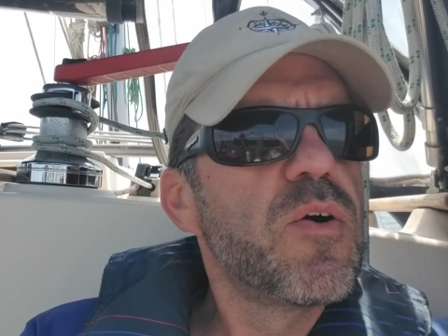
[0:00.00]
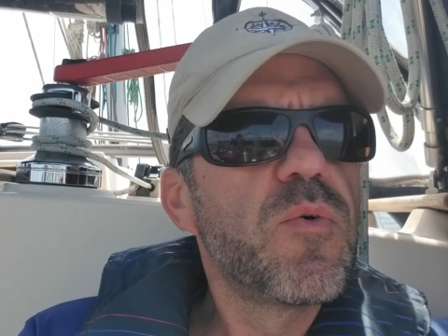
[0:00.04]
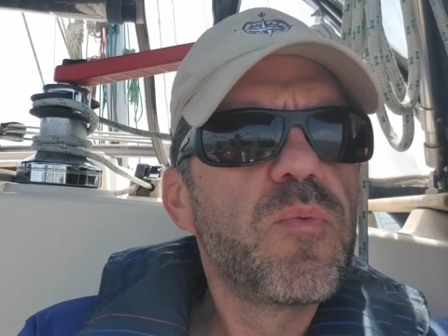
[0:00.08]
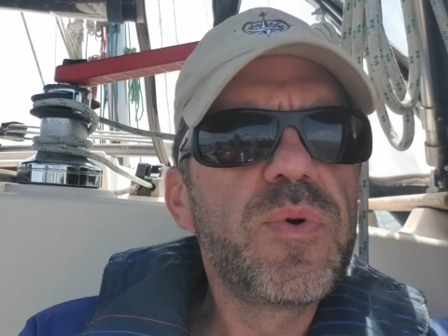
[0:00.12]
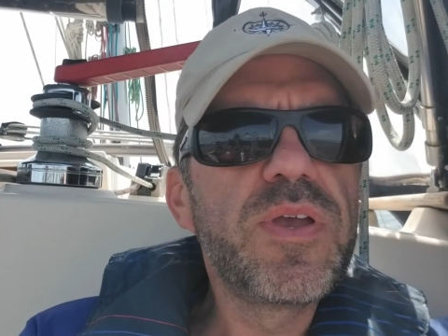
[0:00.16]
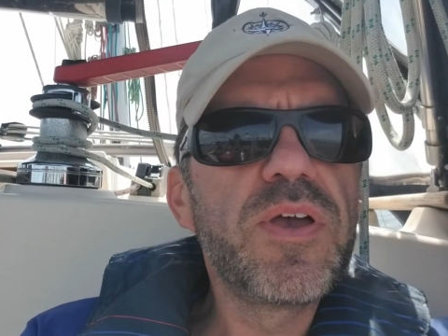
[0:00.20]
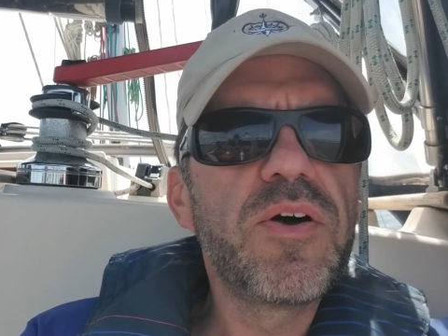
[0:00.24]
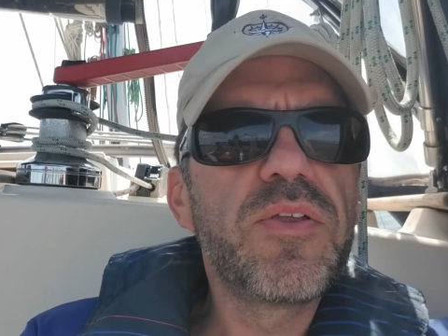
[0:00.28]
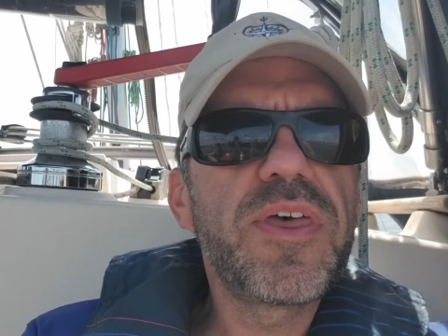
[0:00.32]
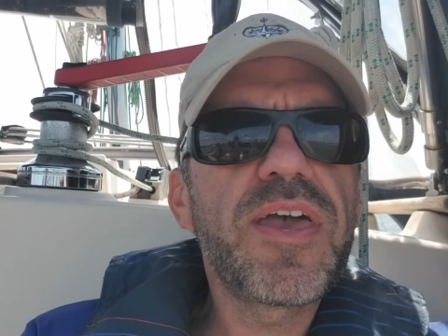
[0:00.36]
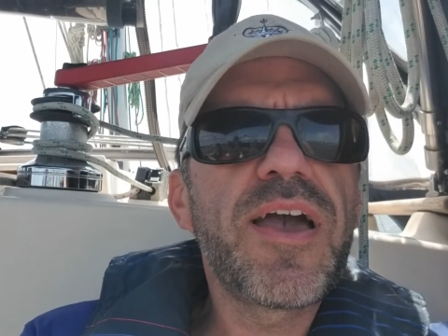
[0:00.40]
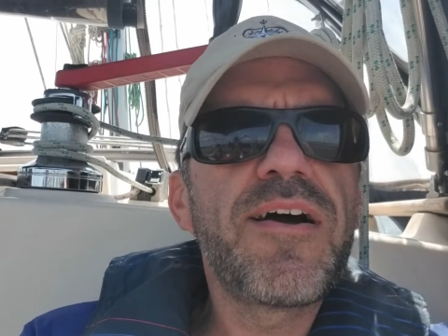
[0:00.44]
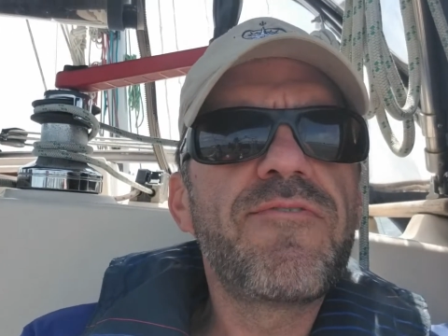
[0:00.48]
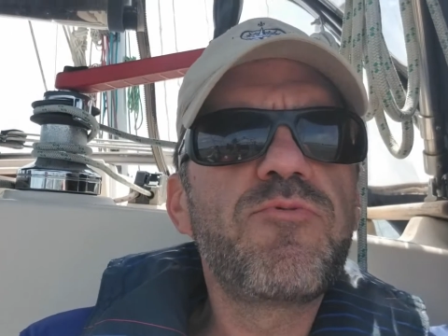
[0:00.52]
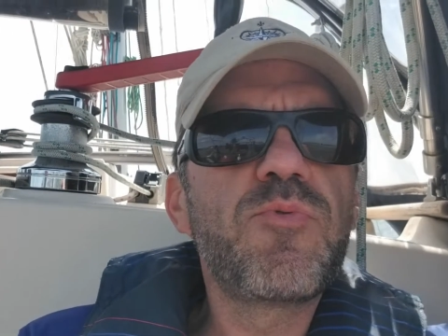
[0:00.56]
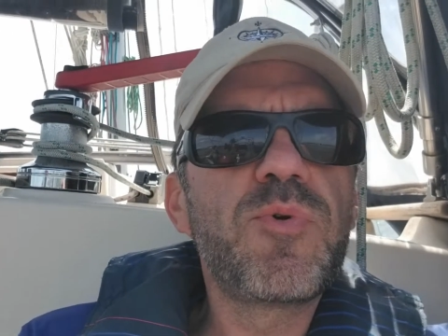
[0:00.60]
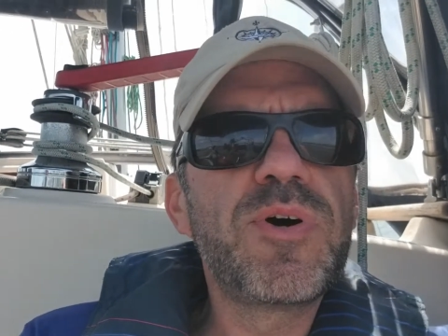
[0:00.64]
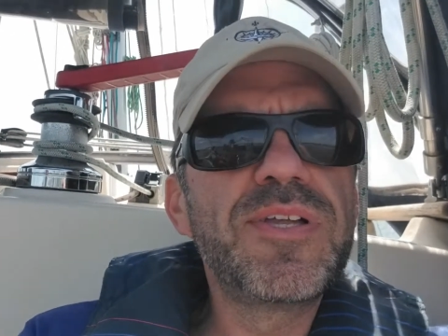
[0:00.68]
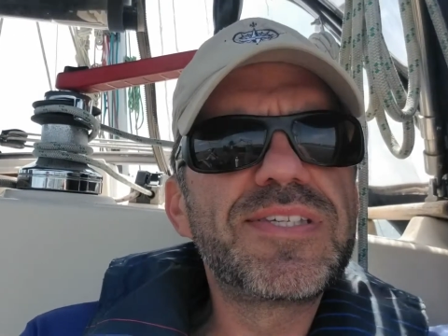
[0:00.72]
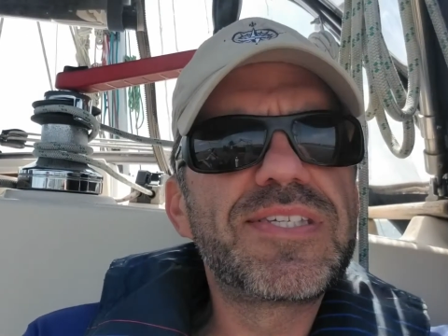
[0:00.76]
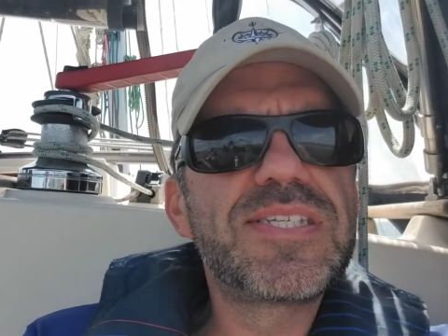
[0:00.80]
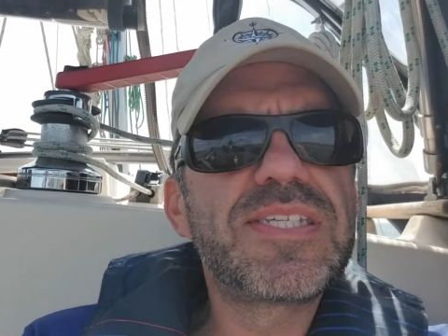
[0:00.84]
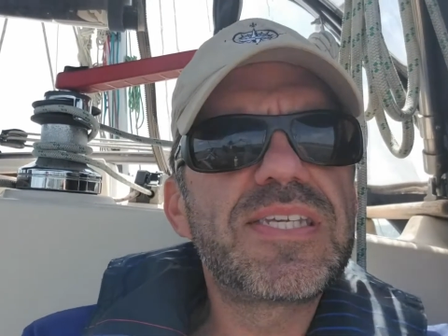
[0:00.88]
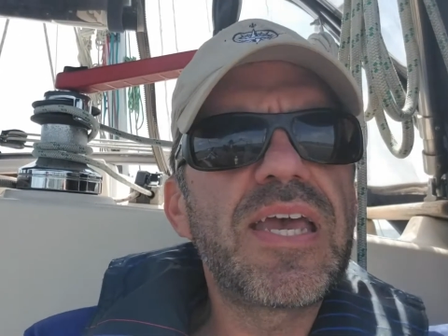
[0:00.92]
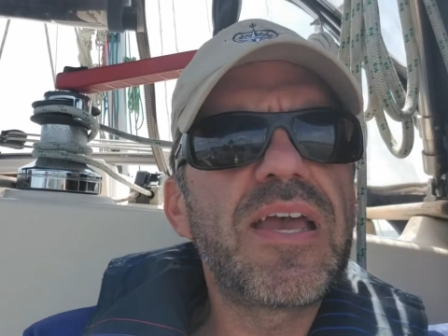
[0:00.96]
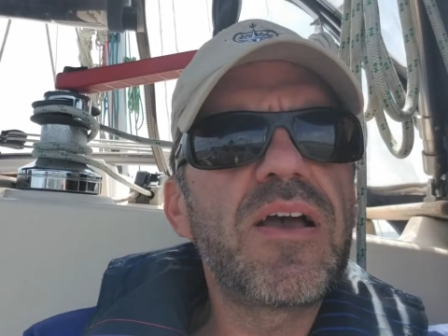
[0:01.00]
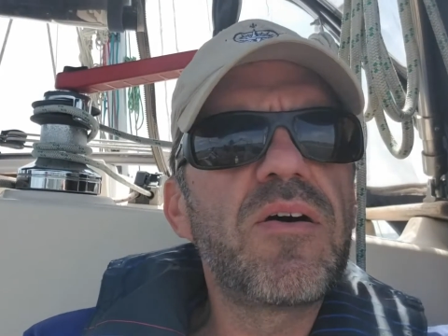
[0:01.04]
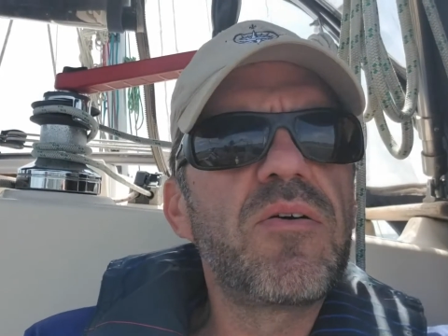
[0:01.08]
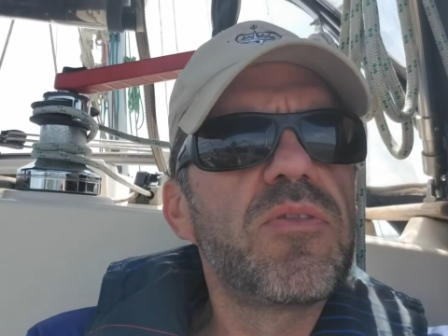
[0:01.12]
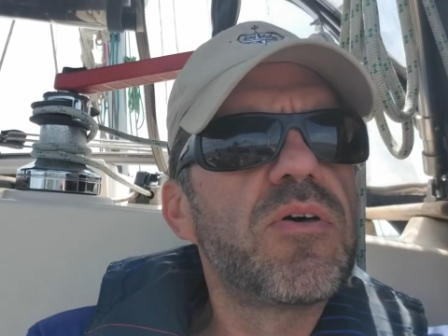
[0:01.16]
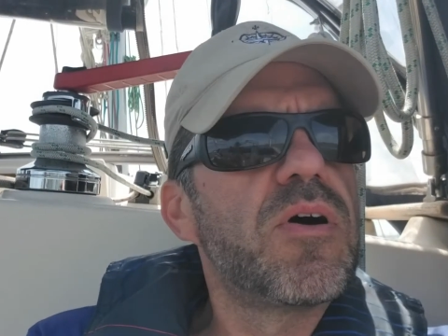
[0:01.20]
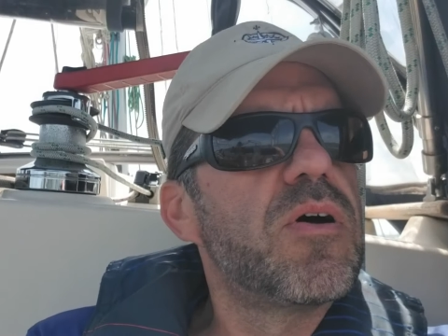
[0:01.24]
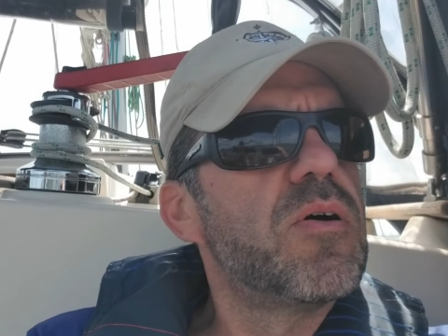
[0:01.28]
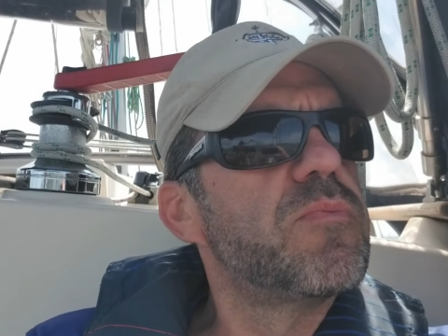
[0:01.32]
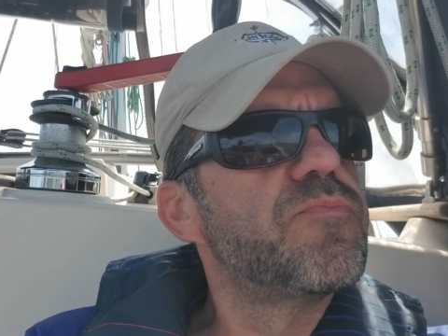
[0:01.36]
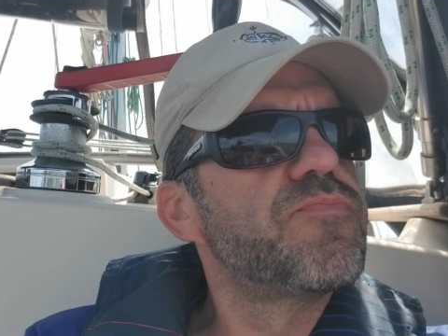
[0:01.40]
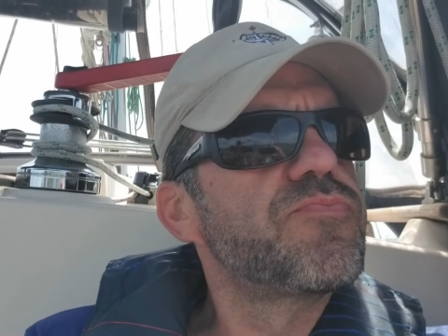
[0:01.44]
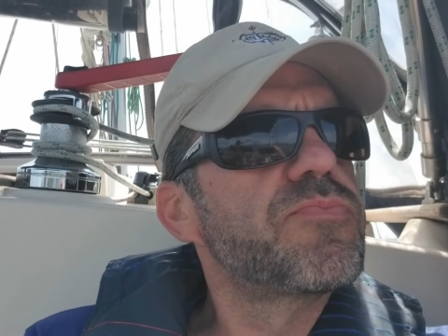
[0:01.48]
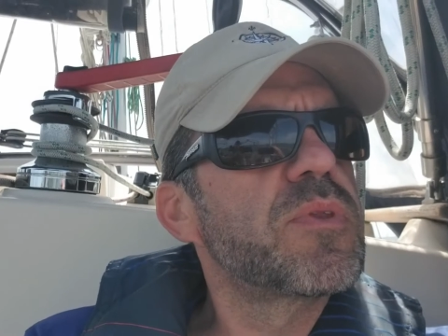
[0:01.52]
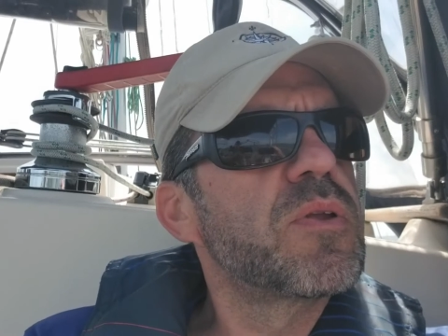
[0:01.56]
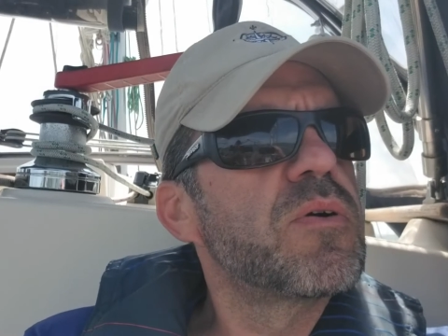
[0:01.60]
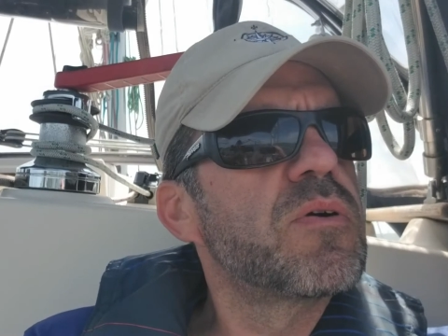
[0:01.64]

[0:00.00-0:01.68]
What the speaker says: We only have one sail though,